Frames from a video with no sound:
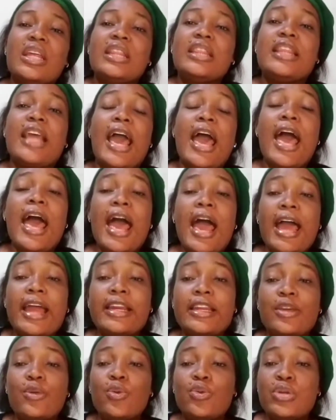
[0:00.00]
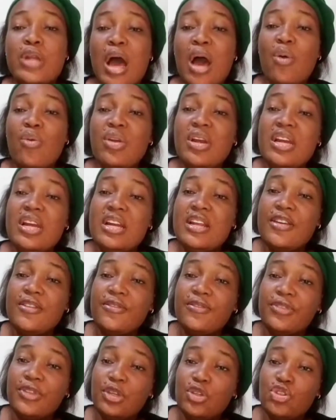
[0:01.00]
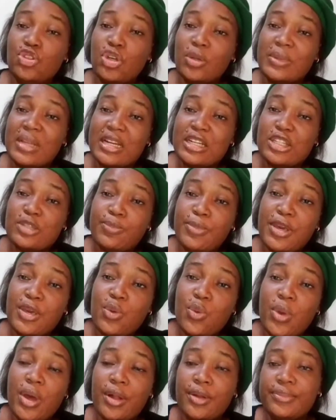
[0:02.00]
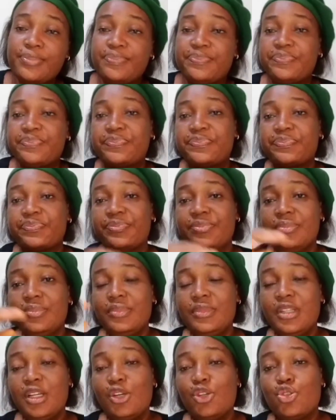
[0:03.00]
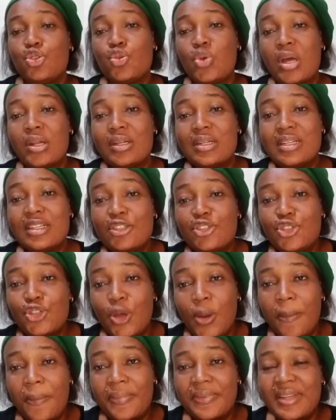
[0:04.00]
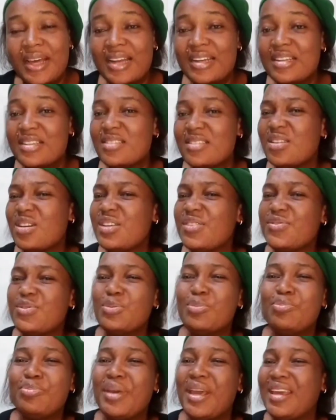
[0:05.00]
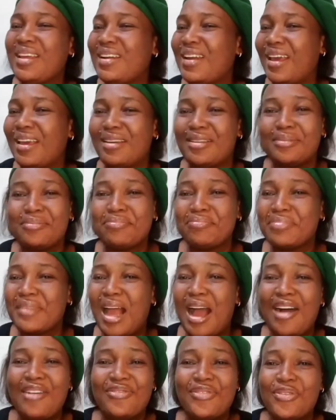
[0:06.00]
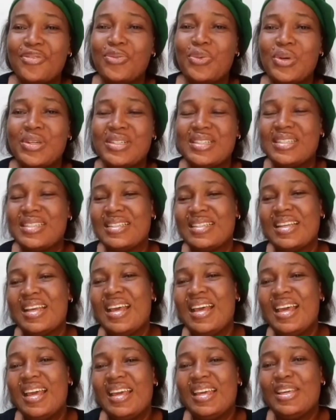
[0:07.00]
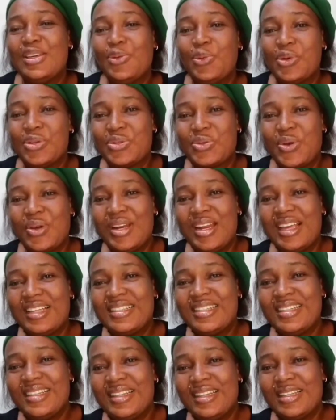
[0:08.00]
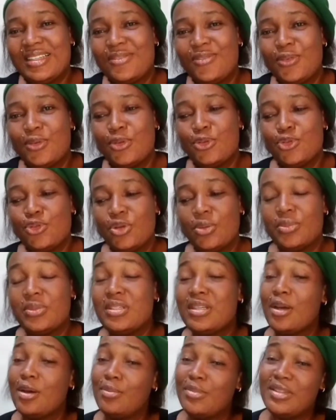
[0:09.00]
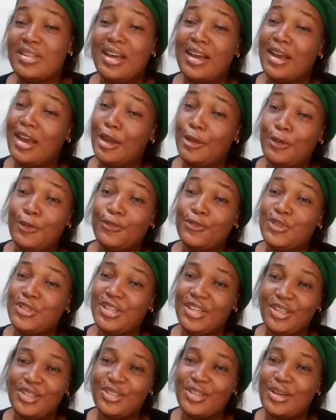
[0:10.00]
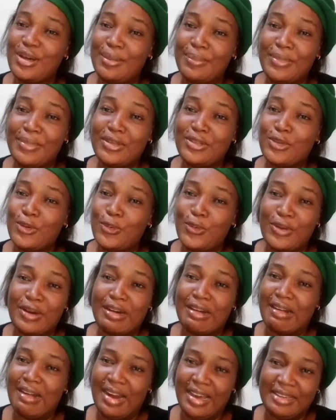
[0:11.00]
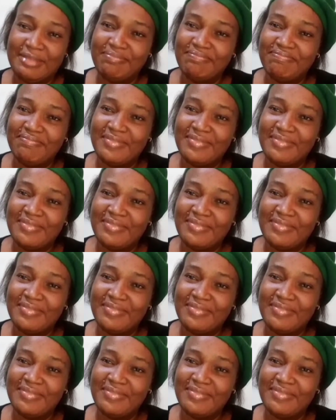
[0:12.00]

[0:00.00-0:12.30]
then he will now leave the job that is paying well to another job that is not even paying like half of what he was collecting in his first job. Tell me, that kind of change can make someone cry.